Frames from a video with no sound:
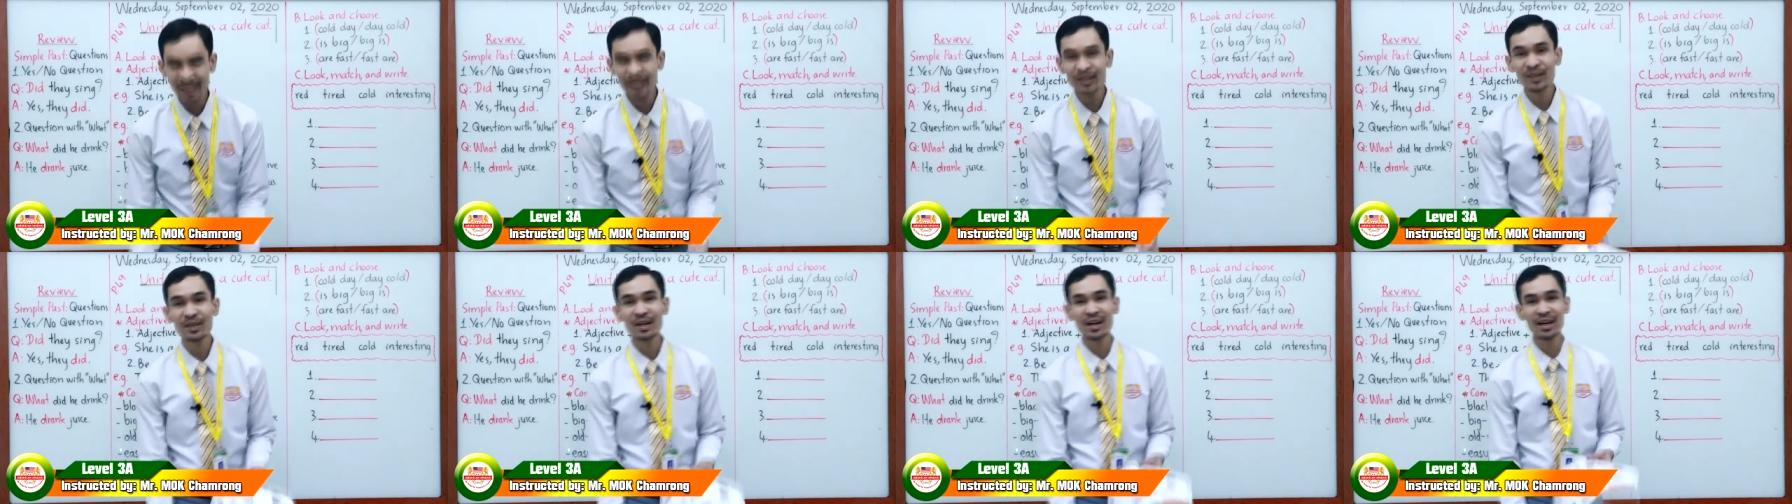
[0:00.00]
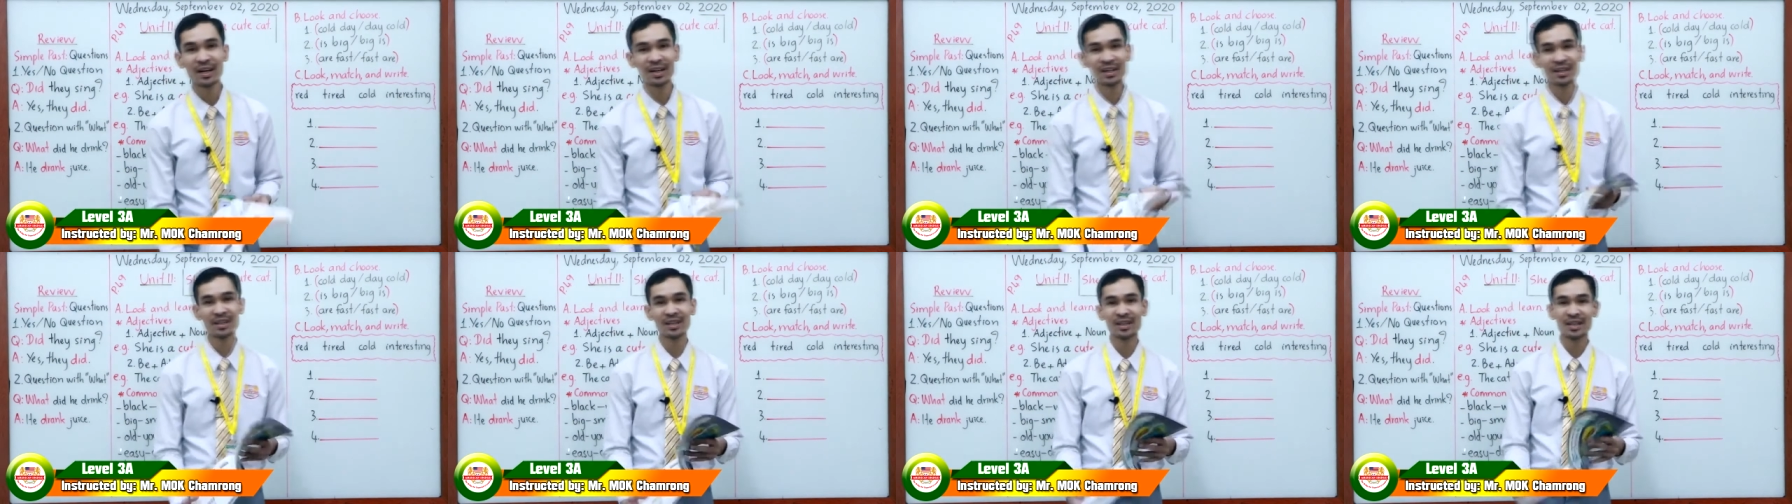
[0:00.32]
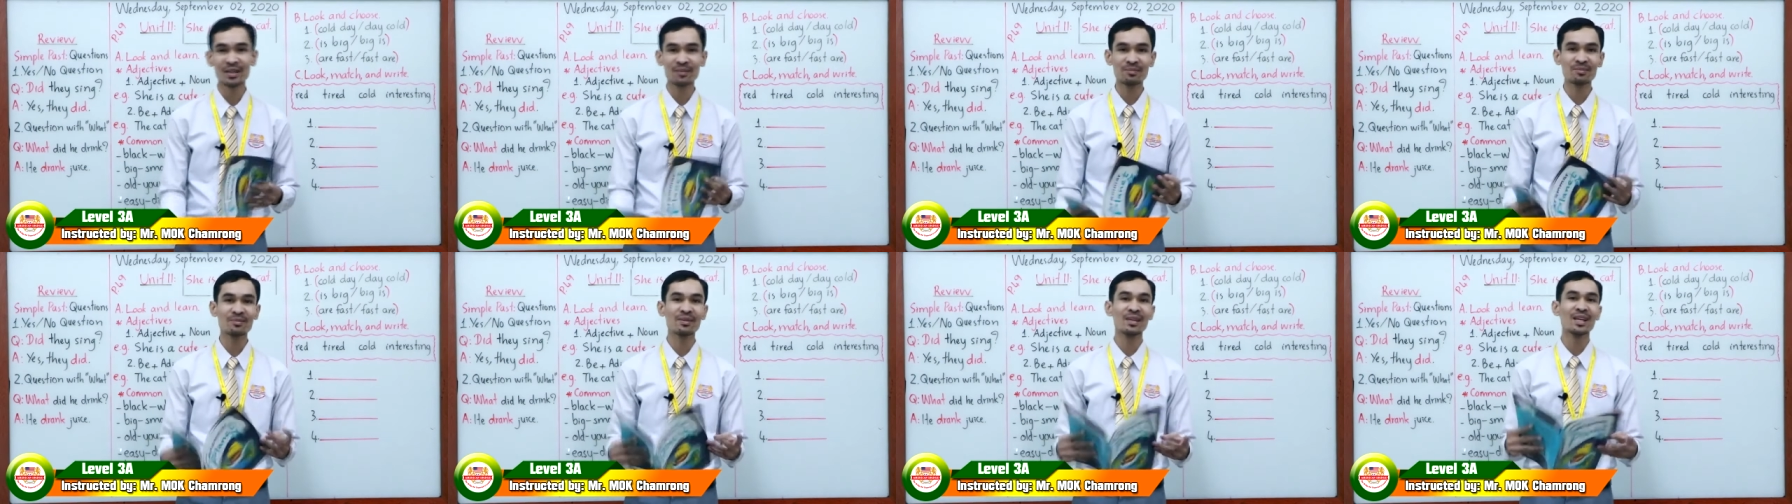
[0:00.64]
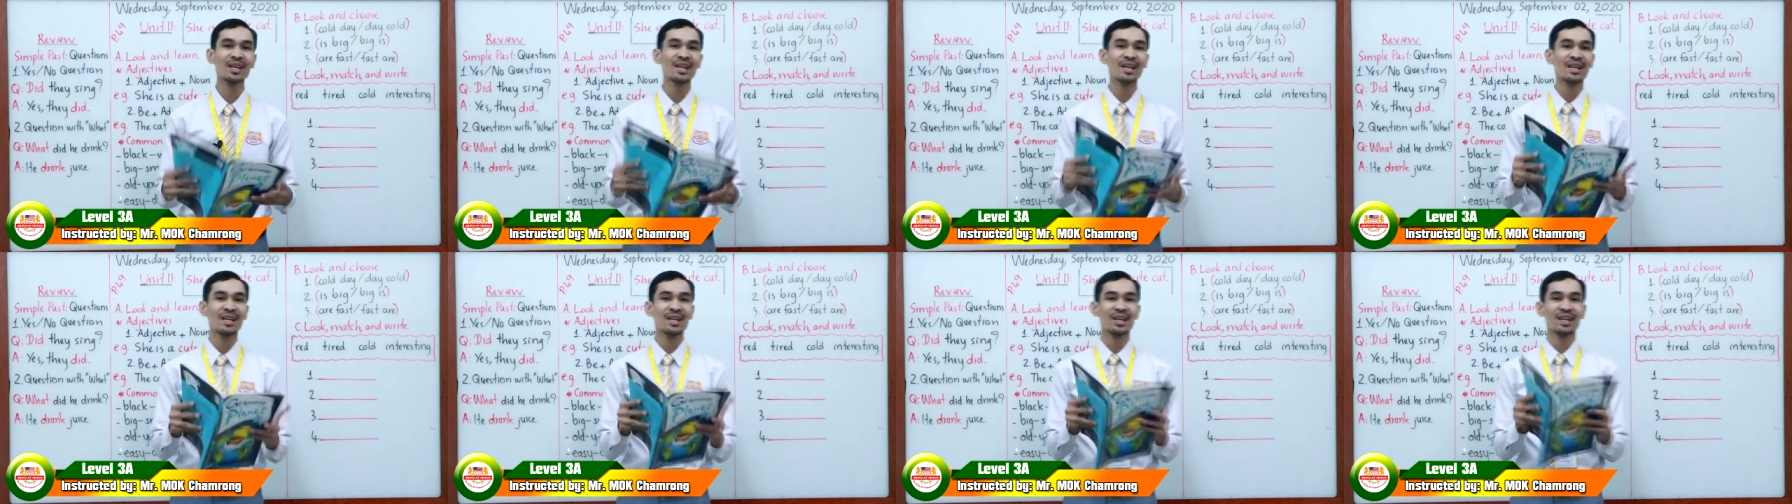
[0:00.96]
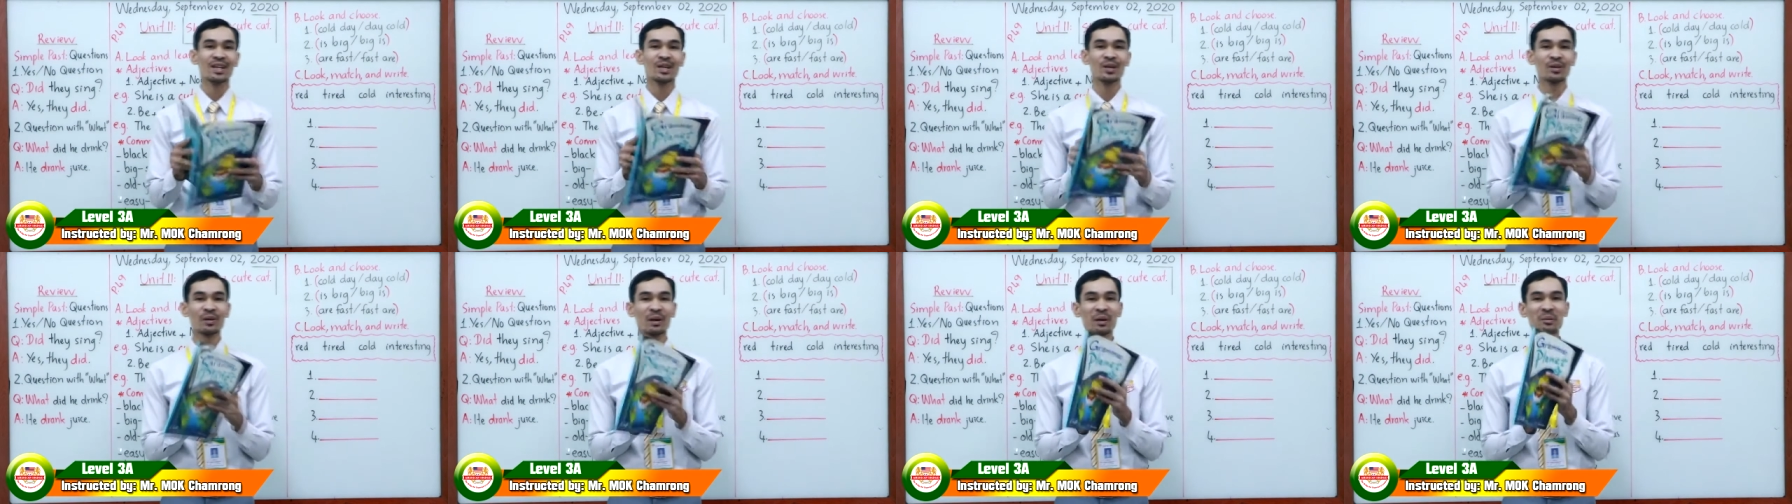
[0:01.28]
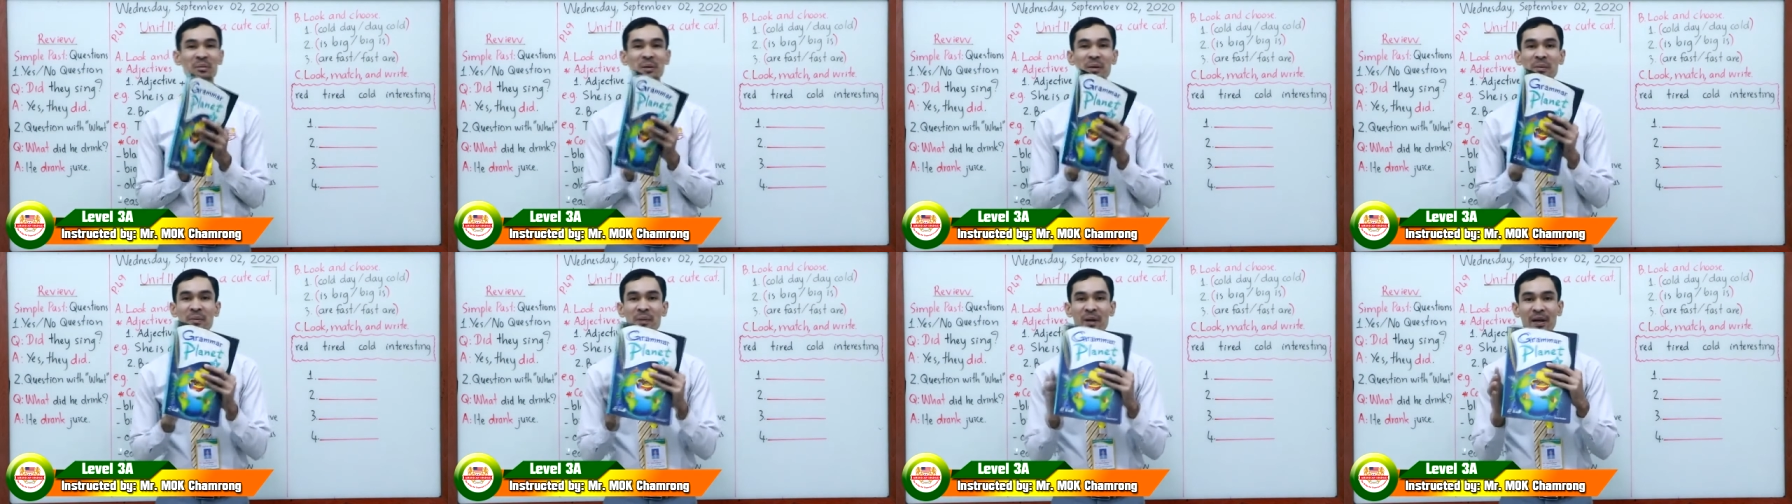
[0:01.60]
you have
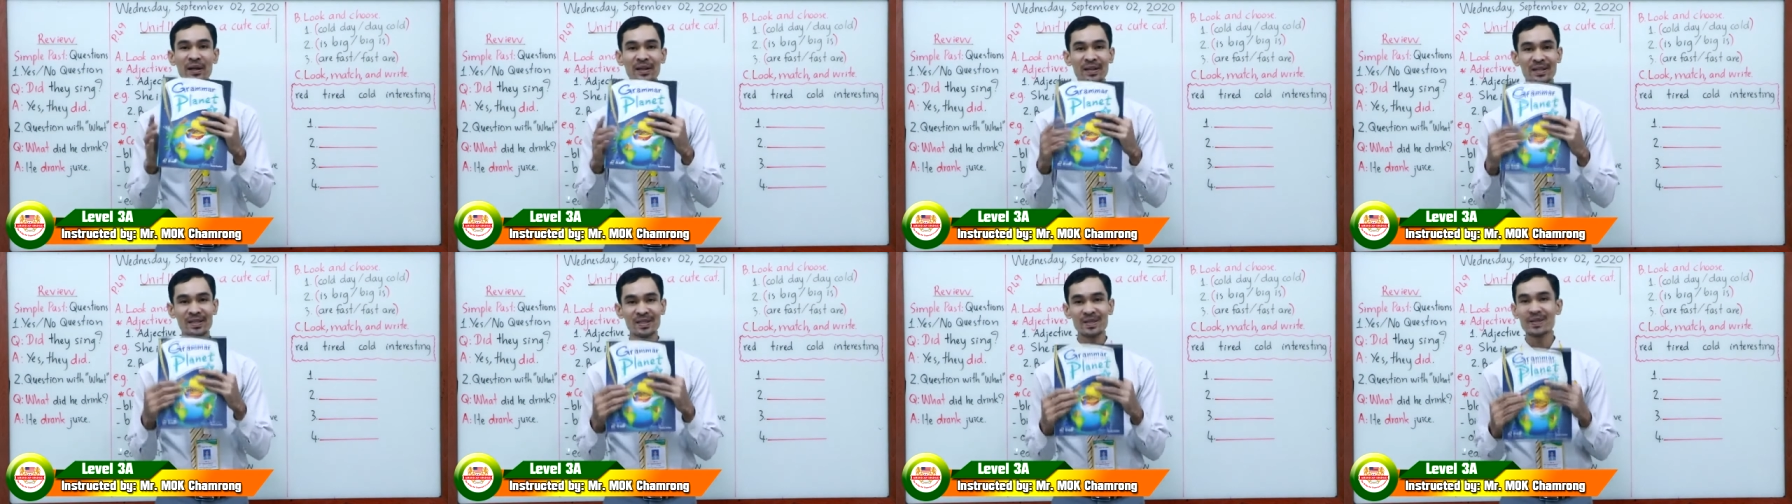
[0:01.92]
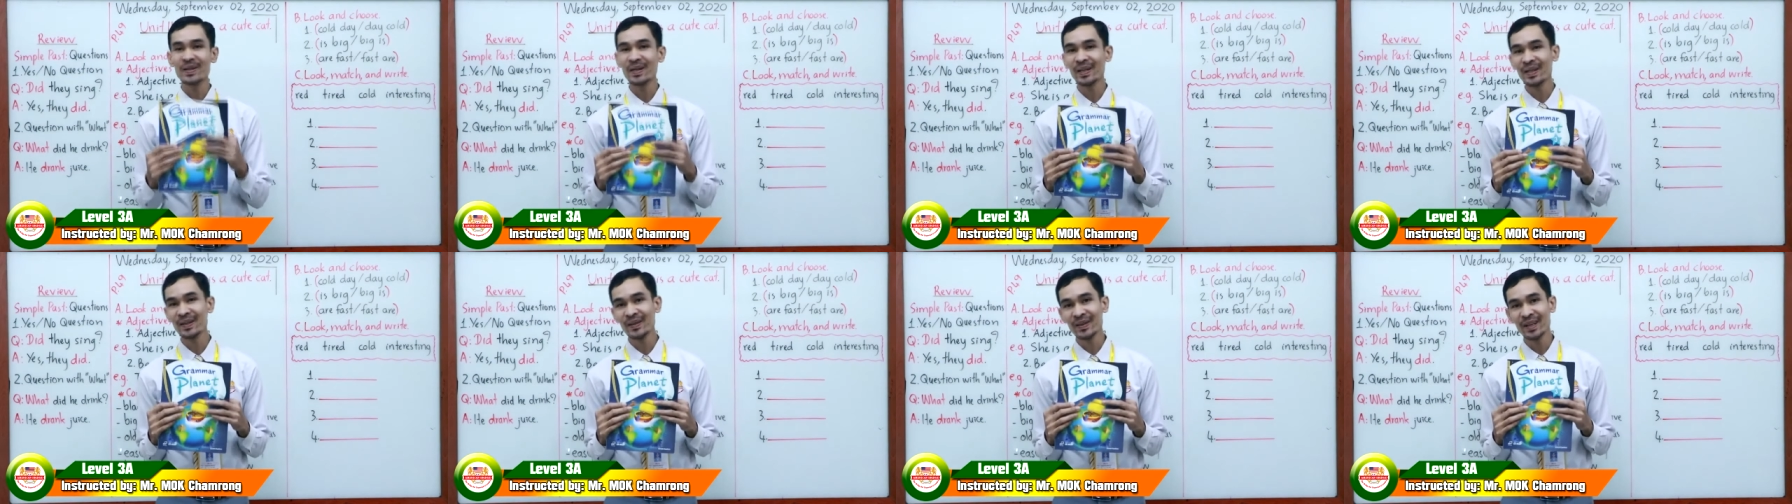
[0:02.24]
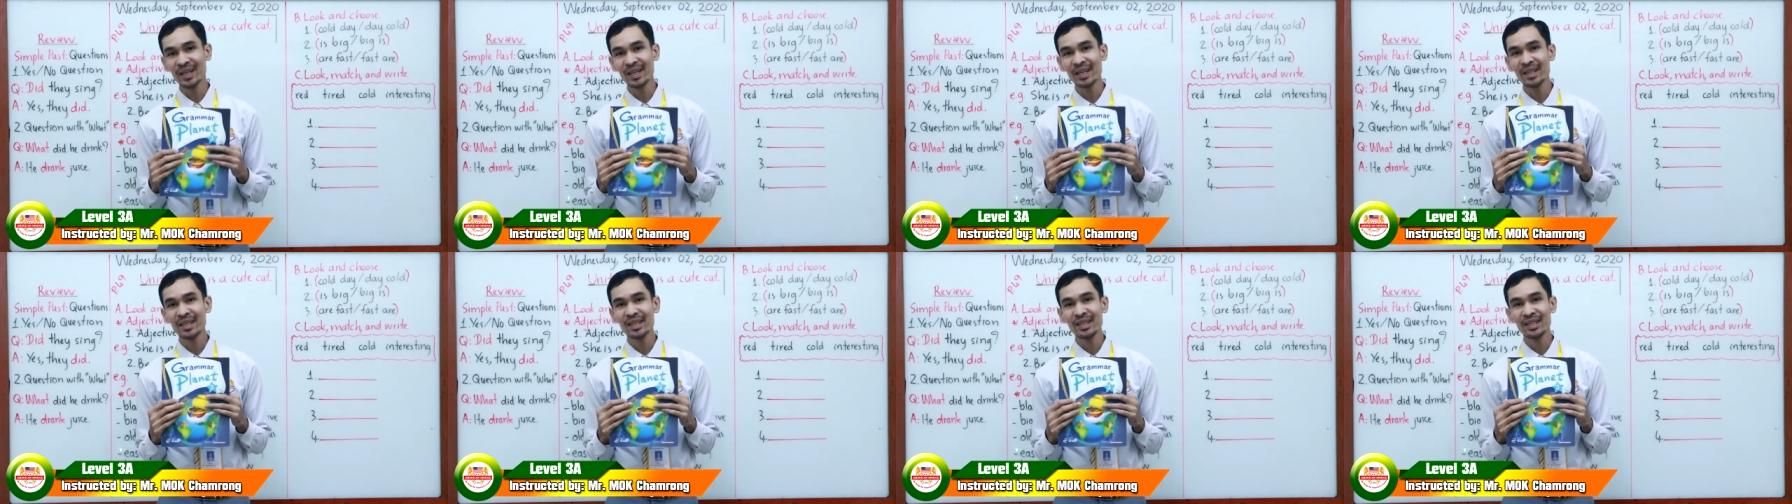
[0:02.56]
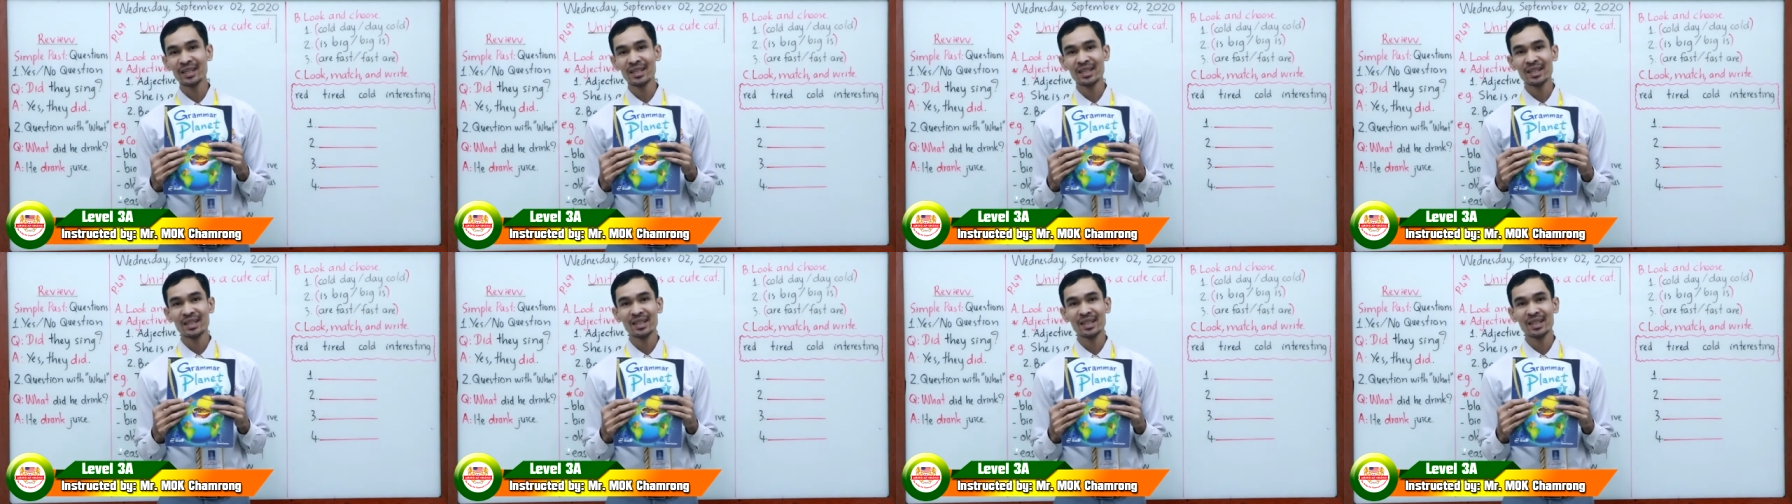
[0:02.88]
Grammar Planet 3, right?